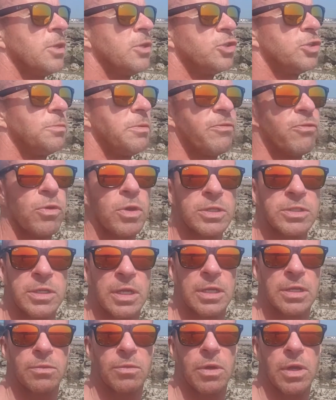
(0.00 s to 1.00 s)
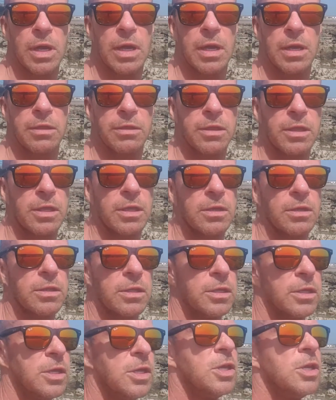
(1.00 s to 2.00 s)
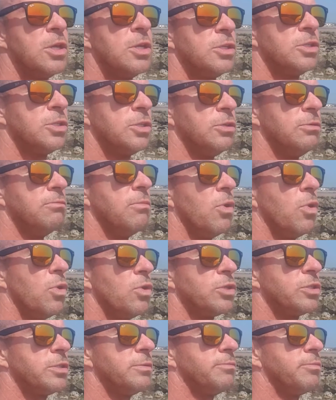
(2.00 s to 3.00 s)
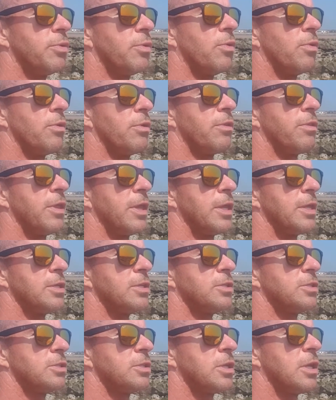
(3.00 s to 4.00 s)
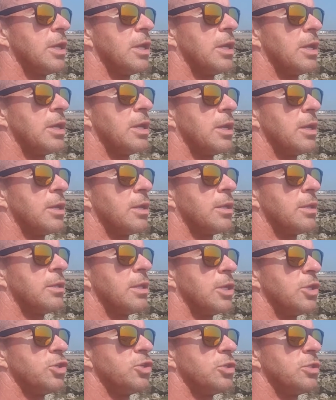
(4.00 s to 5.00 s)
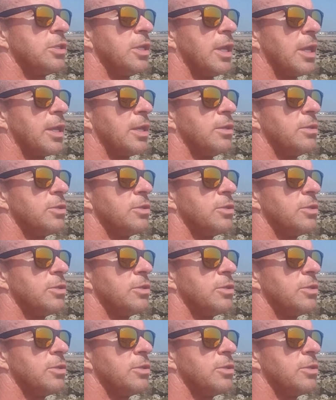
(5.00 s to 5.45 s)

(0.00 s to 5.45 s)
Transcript: So before I tell you what I think are the two most important things that you should take